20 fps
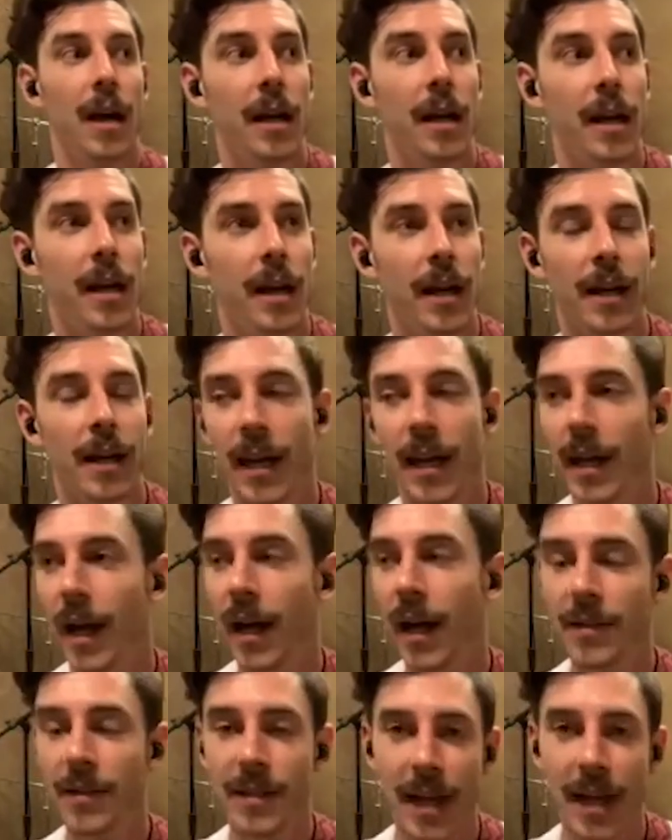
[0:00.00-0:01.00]
again, I'll have
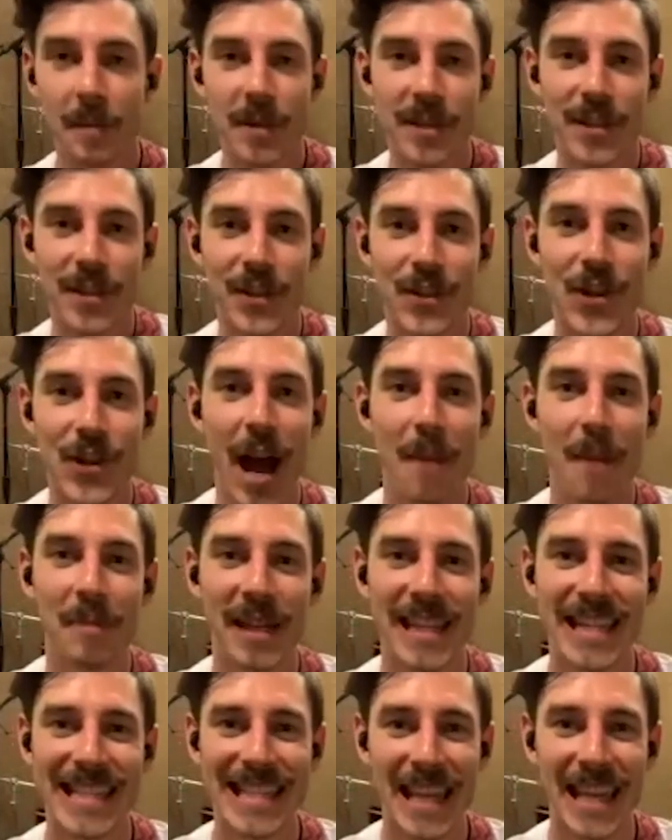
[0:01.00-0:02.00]
to type this in the chat, but
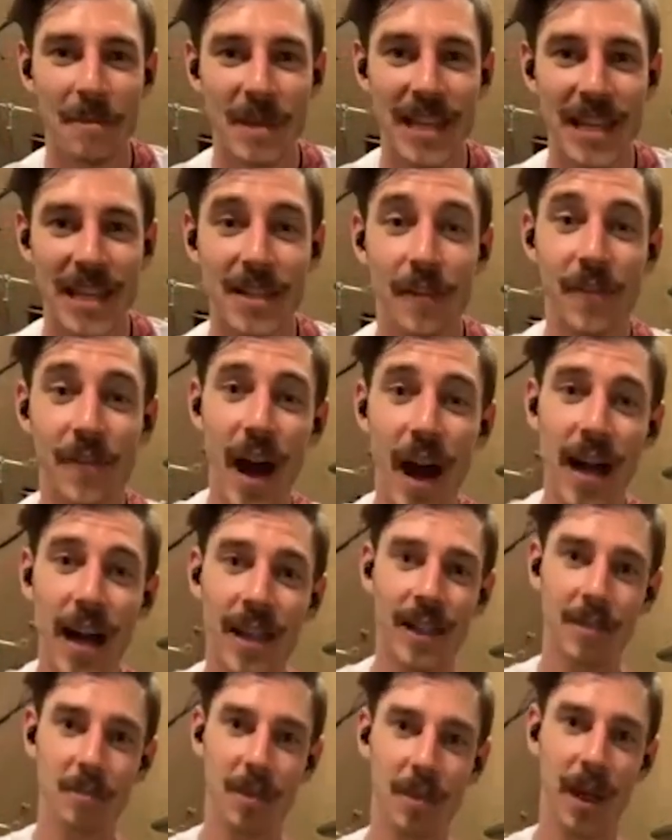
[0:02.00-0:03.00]
he's a
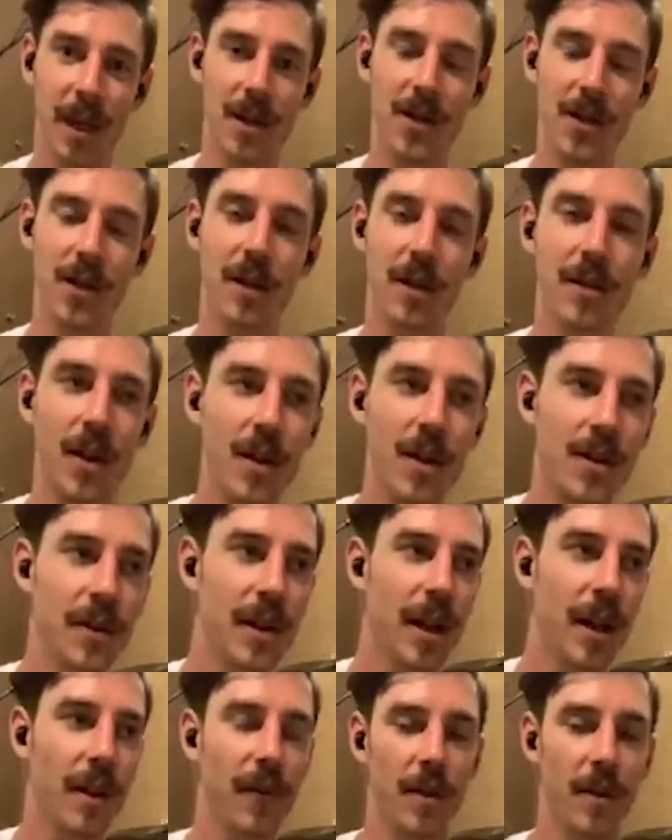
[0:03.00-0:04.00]
violin player. So those of you
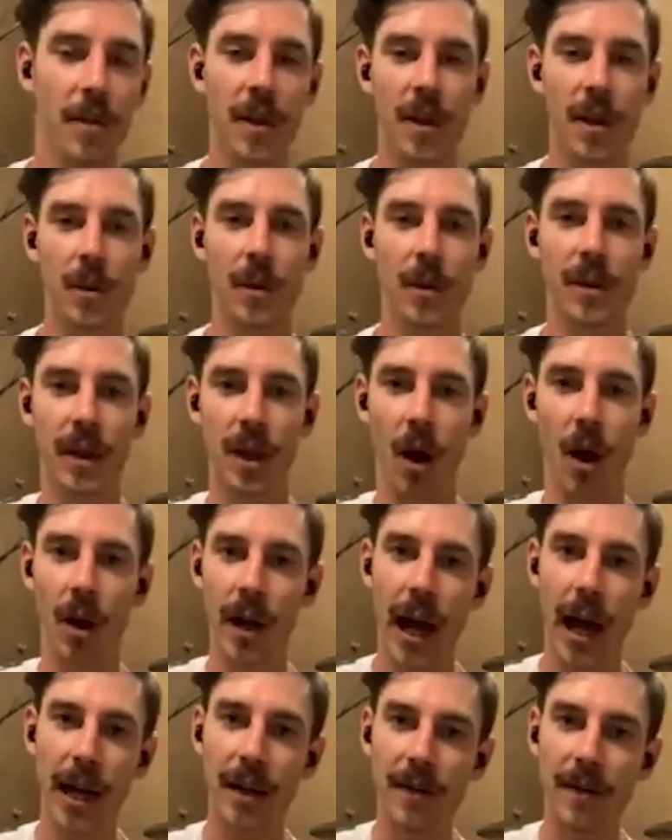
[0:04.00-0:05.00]
that are familiar with the
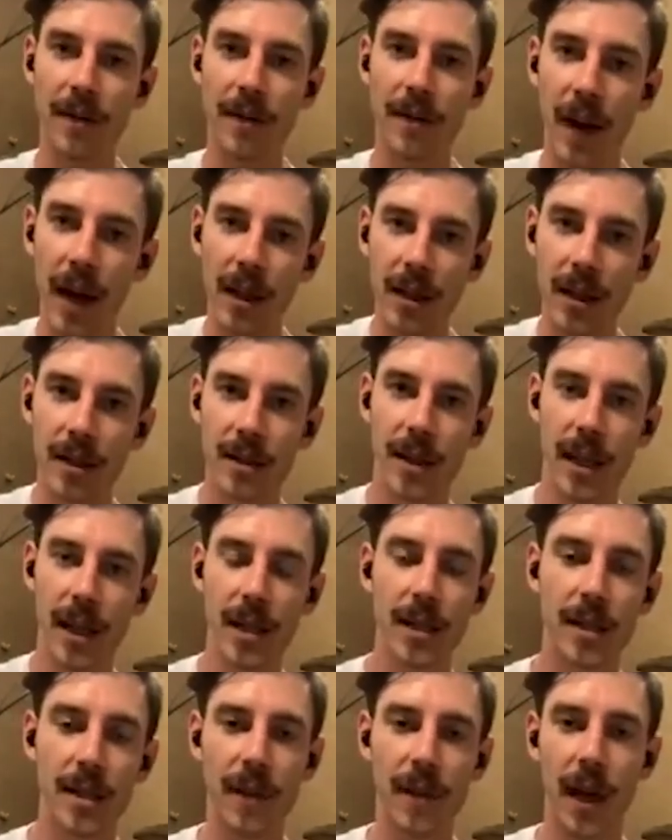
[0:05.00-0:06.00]
Carnatic violin, the
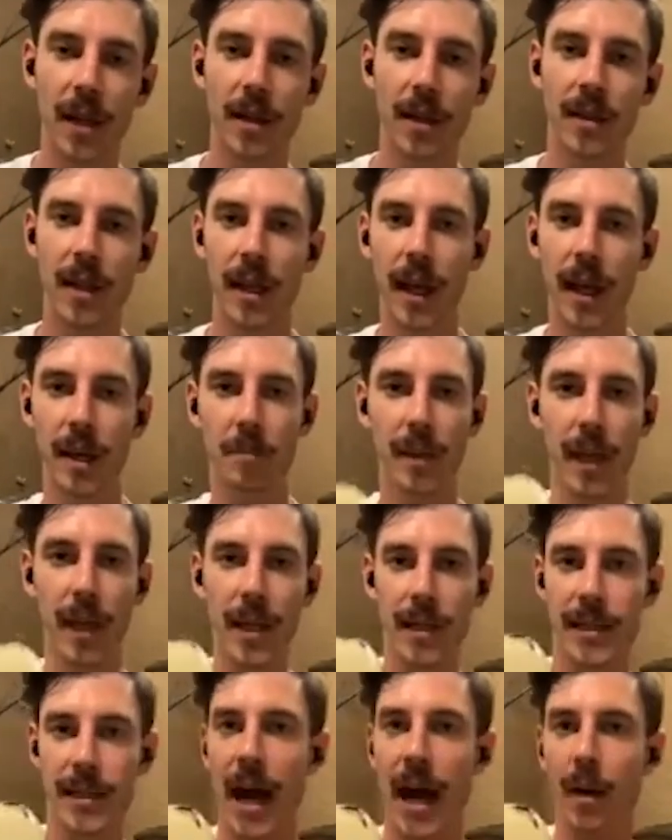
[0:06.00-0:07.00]
Indian violin, they like play
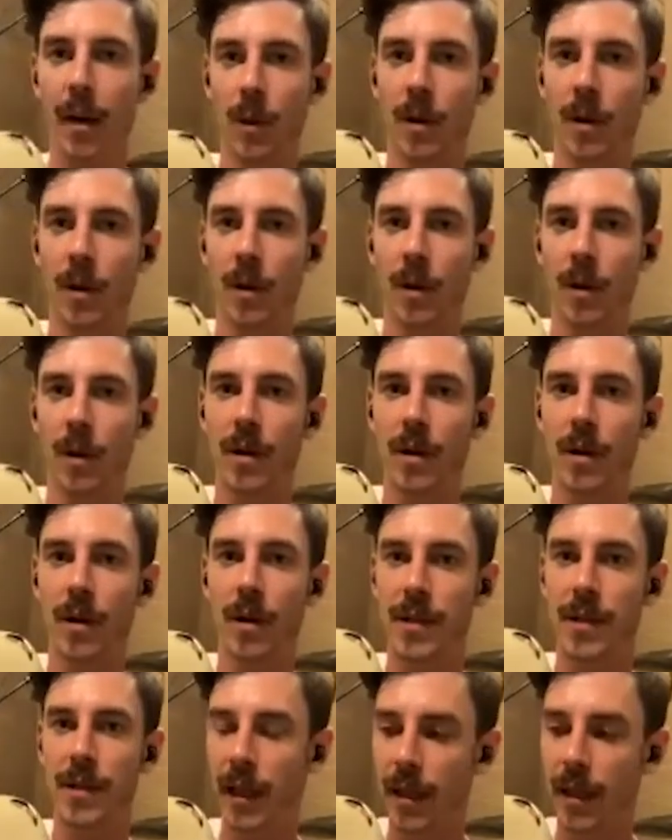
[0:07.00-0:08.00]
it downwards like this.
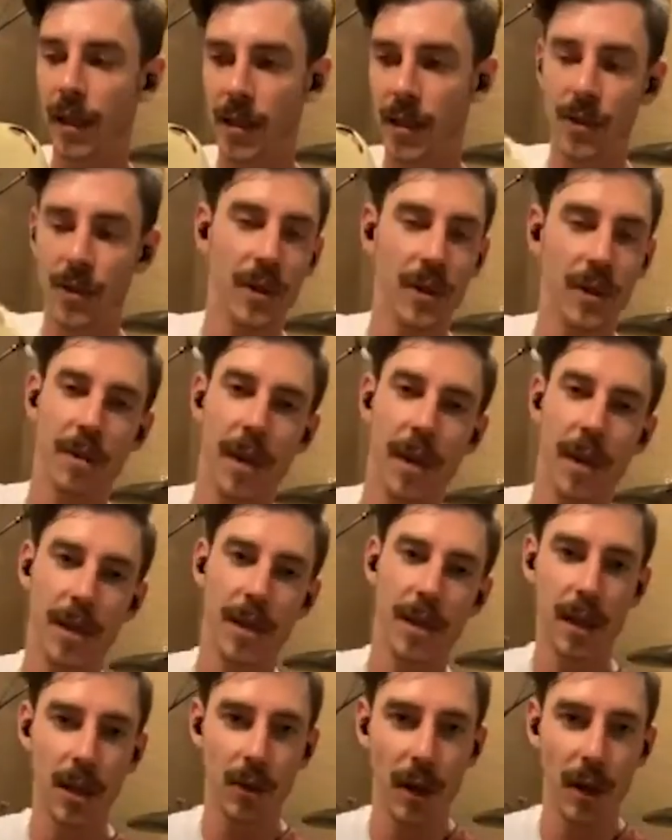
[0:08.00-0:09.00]
It's really amazing,
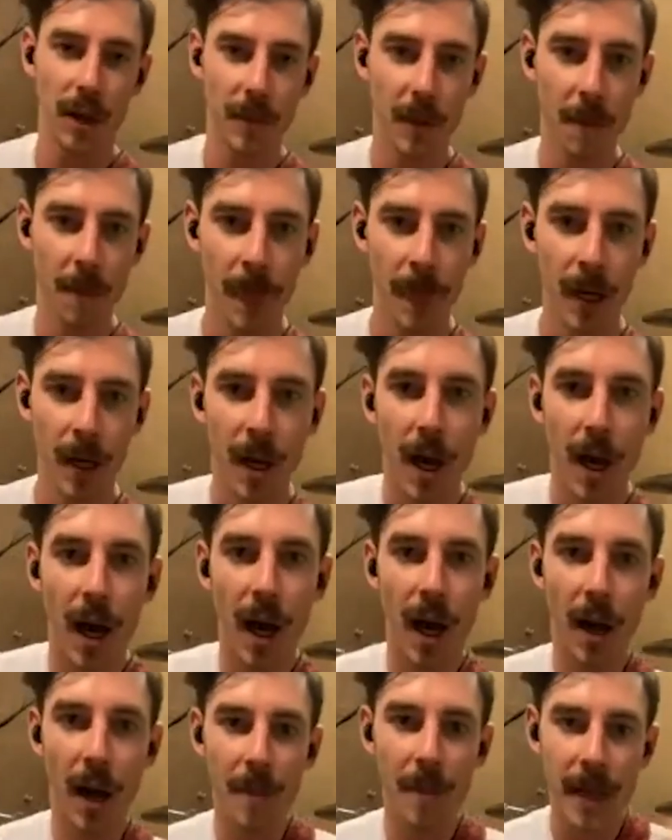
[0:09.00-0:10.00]
incredible.
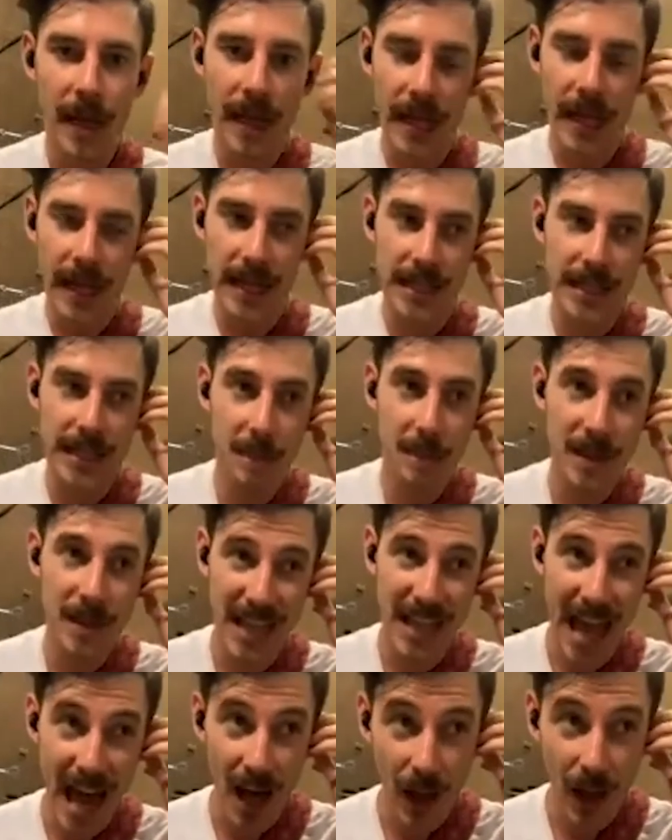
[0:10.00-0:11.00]
His name is
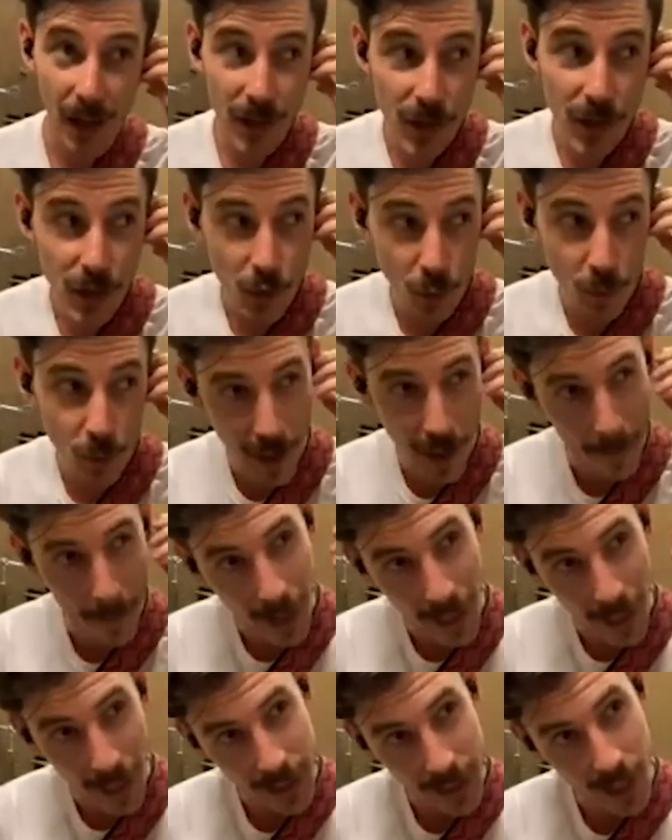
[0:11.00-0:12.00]
L.
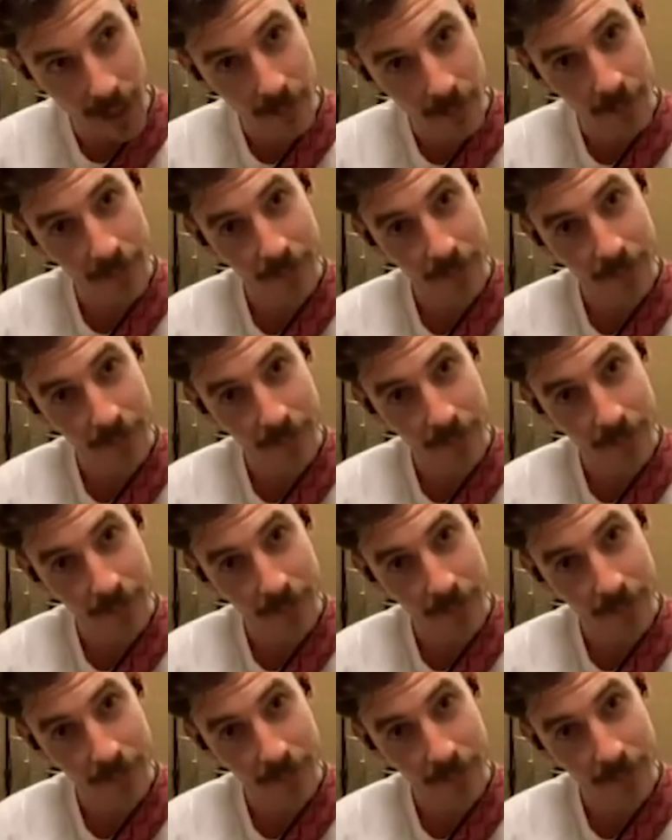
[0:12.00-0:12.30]
Subramanian.